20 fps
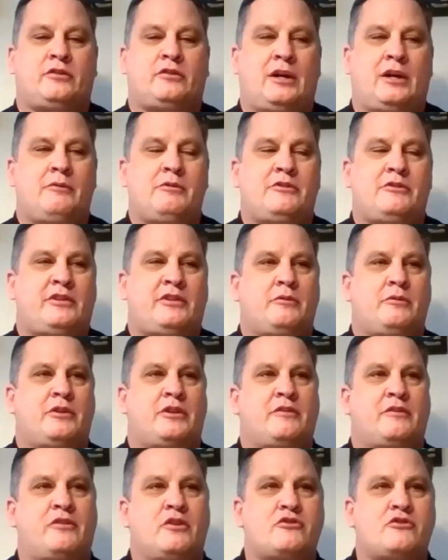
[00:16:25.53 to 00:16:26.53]
I would say with the
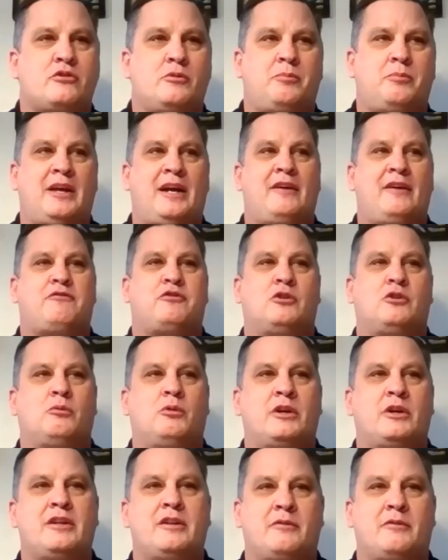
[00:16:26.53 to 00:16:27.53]
virtual platform,
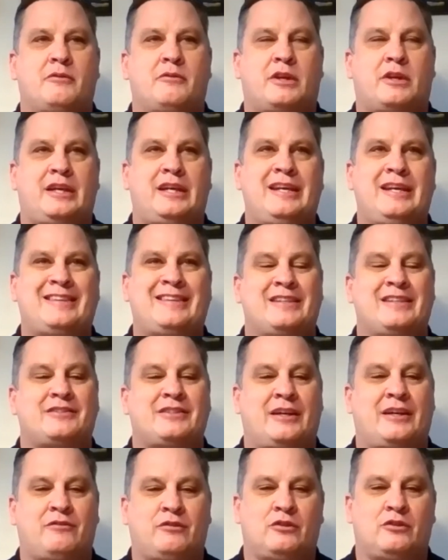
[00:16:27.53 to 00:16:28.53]
one of the key things
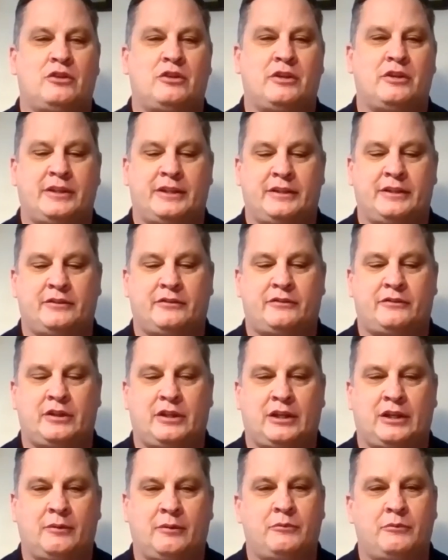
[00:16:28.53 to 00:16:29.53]
I've learned is
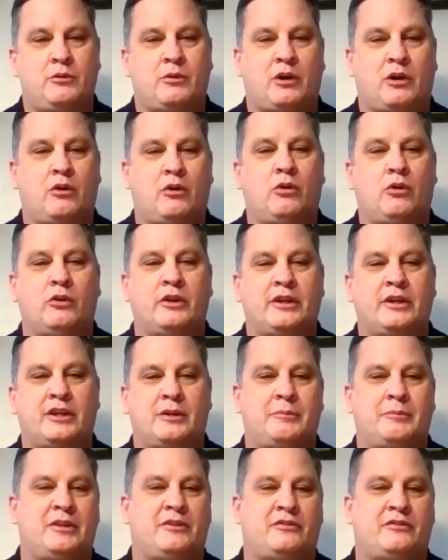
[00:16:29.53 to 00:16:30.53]
you are only going to
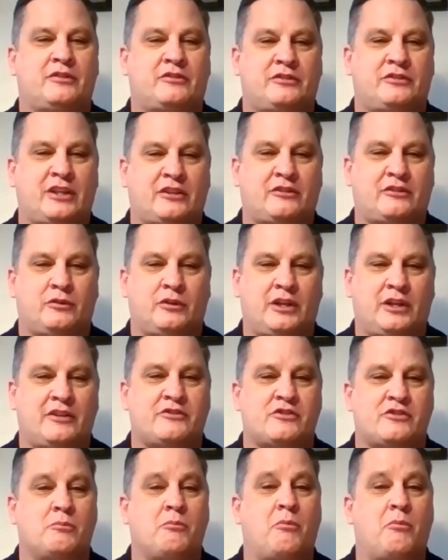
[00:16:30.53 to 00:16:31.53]
be as successful as
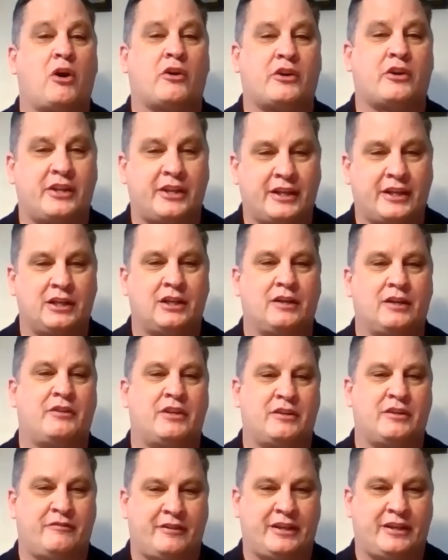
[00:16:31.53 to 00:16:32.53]
your marketing of the
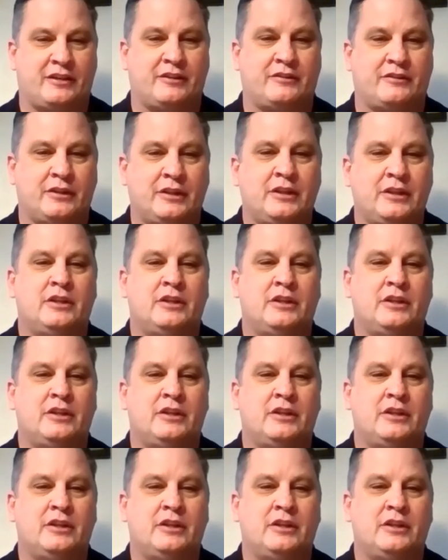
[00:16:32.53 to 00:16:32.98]
event.